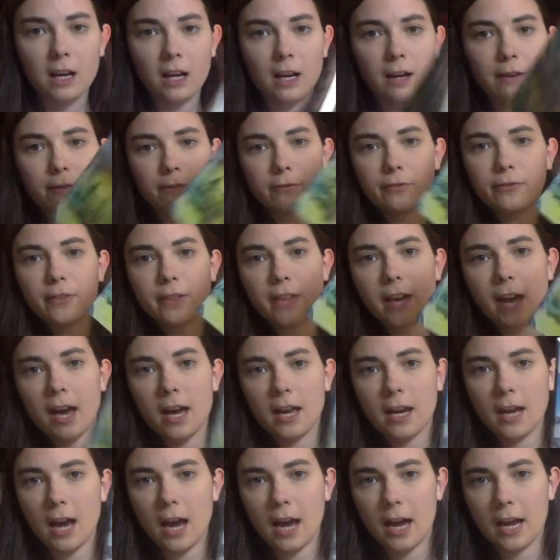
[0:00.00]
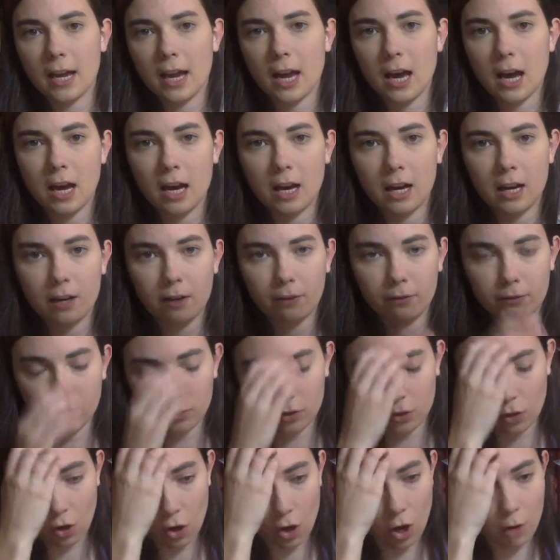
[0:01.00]
And um, for that, I have
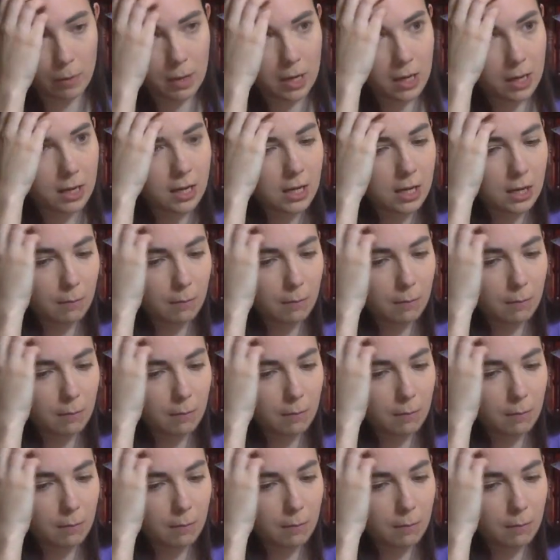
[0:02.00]
The Hobbit,